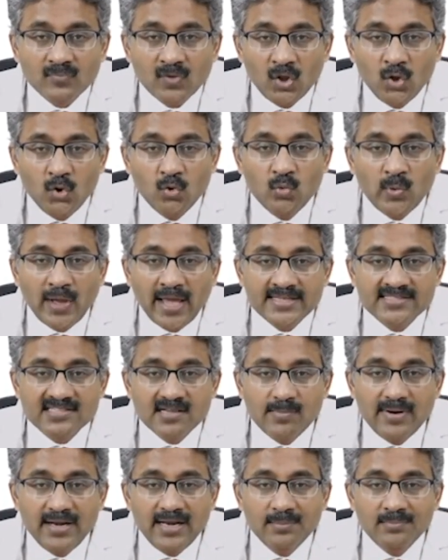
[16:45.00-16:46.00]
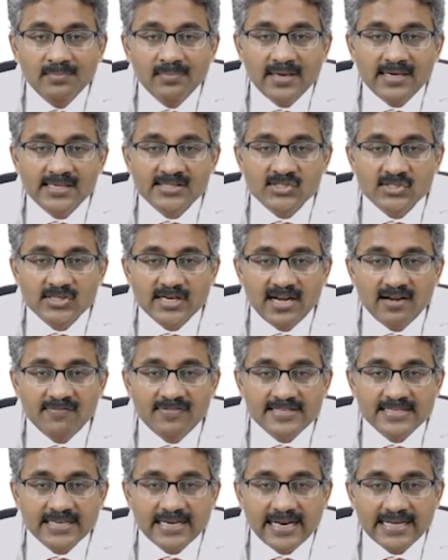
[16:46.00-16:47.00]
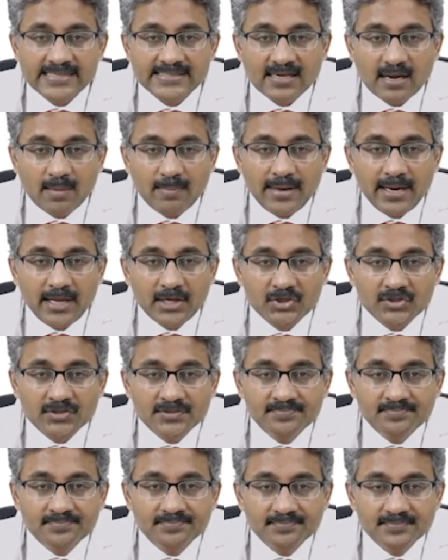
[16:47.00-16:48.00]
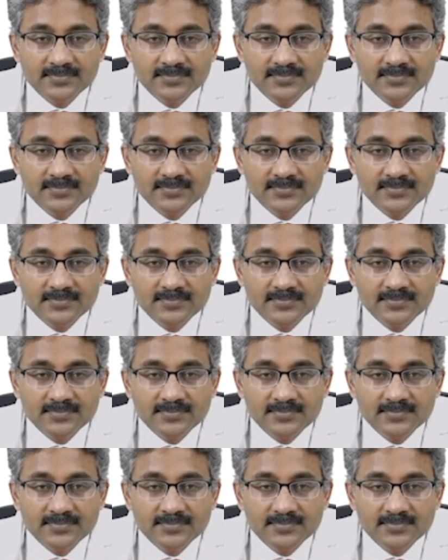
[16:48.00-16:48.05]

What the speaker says: you examine him, history and physical examination.